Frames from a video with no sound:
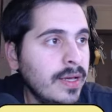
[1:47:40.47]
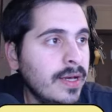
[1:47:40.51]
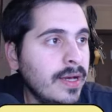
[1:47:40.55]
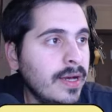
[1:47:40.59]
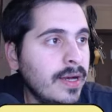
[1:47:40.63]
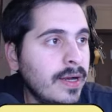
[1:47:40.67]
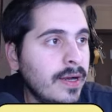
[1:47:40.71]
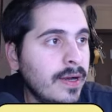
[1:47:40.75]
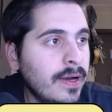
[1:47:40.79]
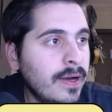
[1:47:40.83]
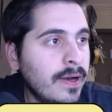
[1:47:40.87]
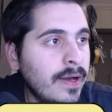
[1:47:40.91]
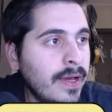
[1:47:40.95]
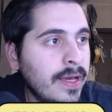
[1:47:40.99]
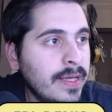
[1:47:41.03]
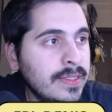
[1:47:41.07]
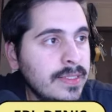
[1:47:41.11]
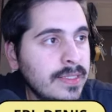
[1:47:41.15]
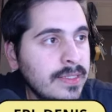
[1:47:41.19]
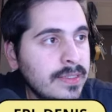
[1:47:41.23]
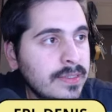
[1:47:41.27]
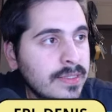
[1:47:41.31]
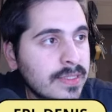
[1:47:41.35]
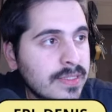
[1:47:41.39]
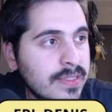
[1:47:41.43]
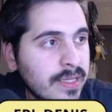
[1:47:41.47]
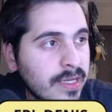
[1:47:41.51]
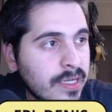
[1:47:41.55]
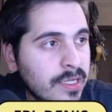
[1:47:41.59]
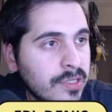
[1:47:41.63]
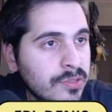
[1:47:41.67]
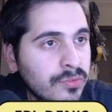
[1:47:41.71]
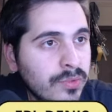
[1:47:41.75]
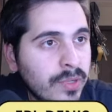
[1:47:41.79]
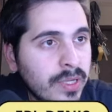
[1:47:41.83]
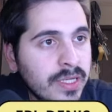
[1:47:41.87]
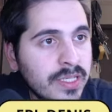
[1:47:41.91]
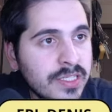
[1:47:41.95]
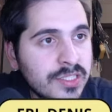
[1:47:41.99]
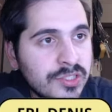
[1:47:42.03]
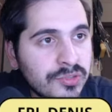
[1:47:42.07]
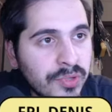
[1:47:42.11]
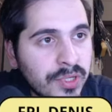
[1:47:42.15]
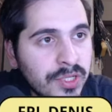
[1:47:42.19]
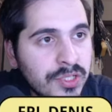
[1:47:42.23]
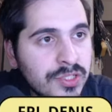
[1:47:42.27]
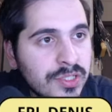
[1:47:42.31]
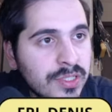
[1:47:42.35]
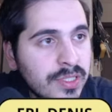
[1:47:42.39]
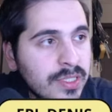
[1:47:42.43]
And in the second one is
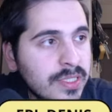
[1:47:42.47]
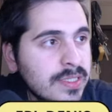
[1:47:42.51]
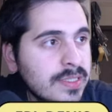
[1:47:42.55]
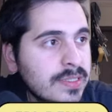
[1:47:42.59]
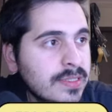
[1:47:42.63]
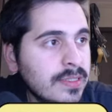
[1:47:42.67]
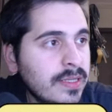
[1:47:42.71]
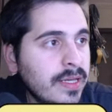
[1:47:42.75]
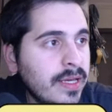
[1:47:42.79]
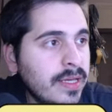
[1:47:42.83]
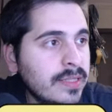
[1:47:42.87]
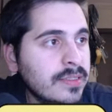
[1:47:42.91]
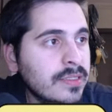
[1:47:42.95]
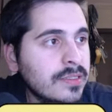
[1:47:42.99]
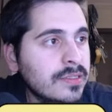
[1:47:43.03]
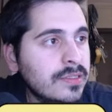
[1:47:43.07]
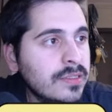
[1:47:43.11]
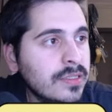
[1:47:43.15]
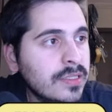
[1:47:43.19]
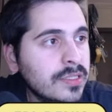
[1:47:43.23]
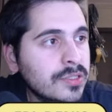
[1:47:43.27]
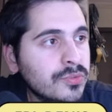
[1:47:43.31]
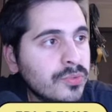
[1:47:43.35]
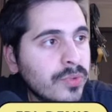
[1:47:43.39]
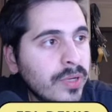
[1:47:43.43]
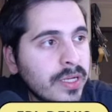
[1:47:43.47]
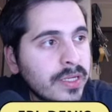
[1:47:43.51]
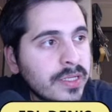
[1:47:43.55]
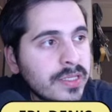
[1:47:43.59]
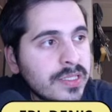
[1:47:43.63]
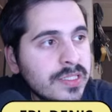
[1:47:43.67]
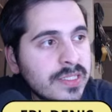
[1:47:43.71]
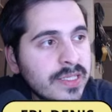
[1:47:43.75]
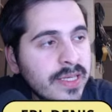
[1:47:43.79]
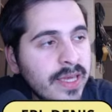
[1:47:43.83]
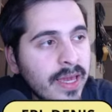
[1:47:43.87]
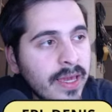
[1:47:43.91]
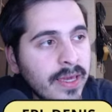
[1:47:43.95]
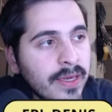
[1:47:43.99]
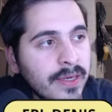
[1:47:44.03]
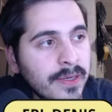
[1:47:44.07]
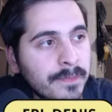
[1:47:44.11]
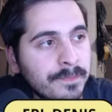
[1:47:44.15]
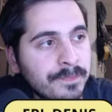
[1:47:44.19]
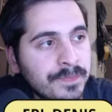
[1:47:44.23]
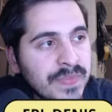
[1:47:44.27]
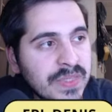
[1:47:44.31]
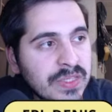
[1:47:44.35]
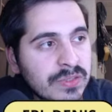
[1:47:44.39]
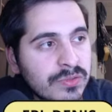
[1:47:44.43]
Richards, and the third one is Gay